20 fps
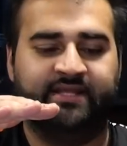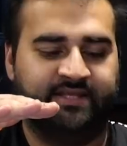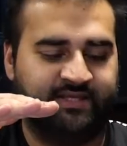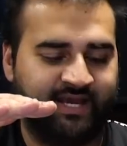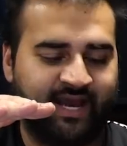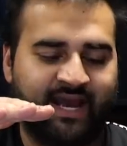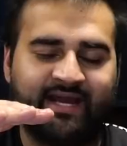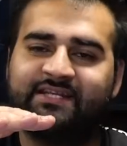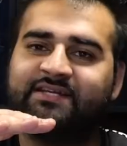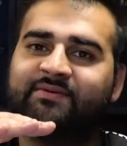
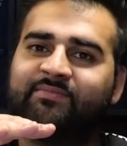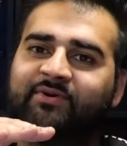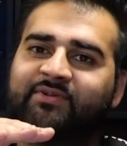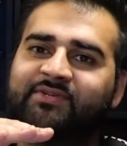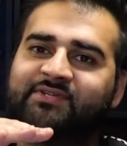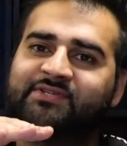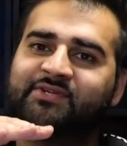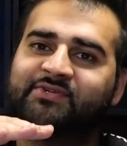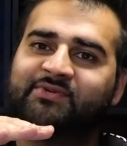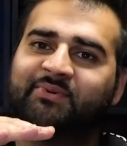You had your
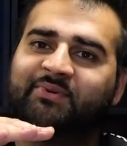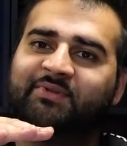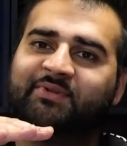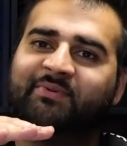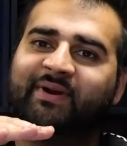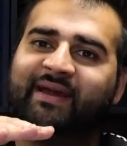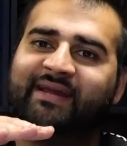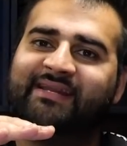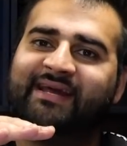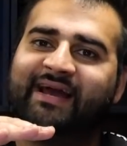monsters all the
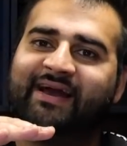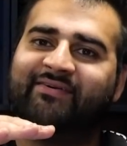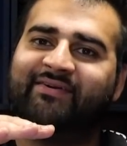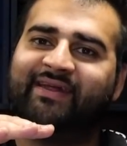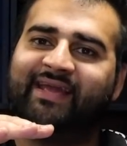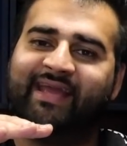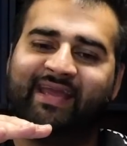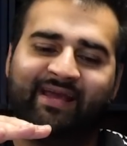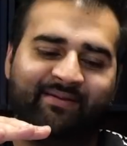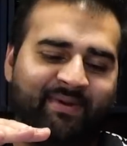way
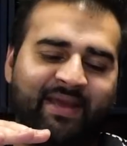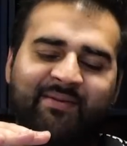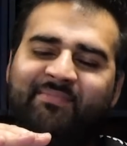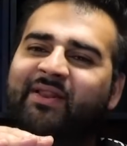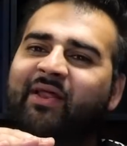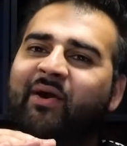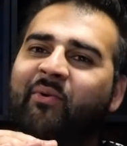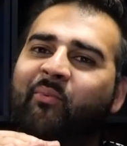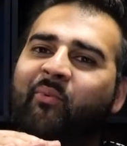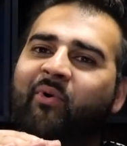down here.
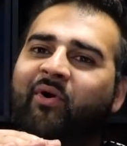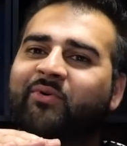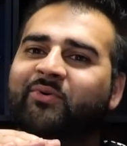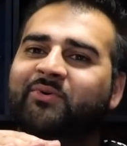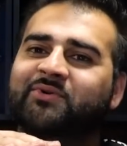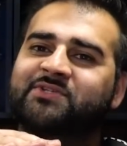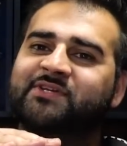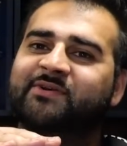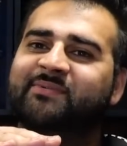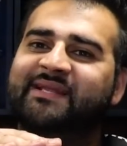Maybe like 1
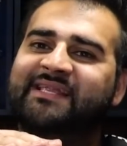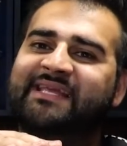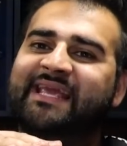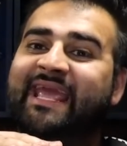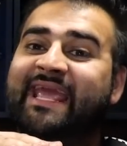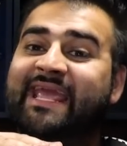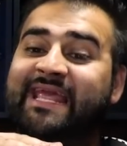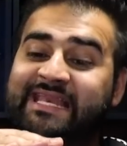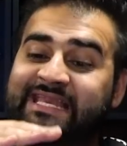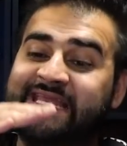or 2
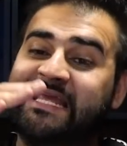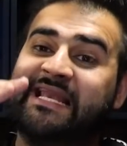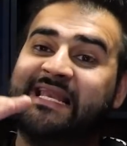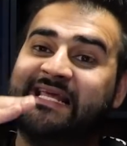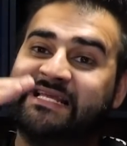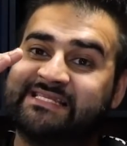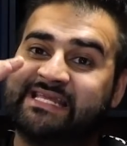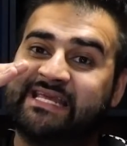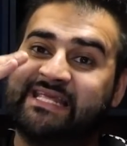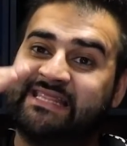in your
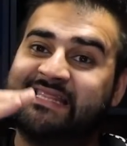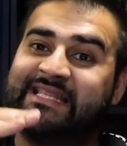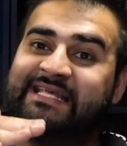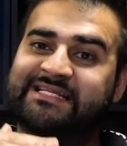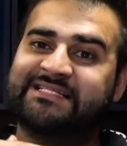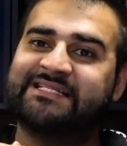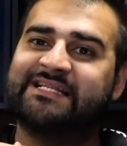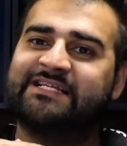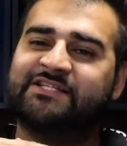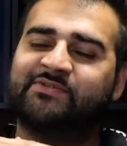list, in
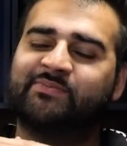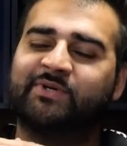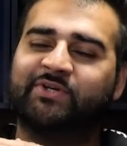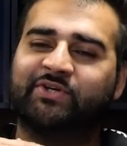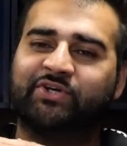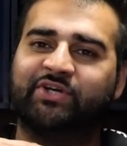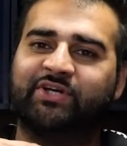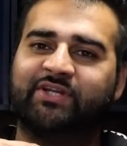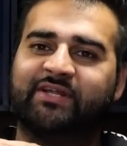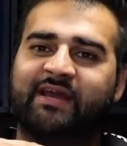this list were
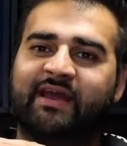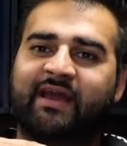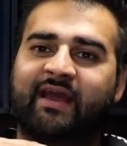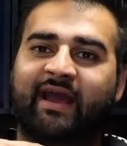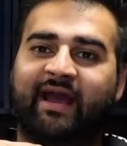good.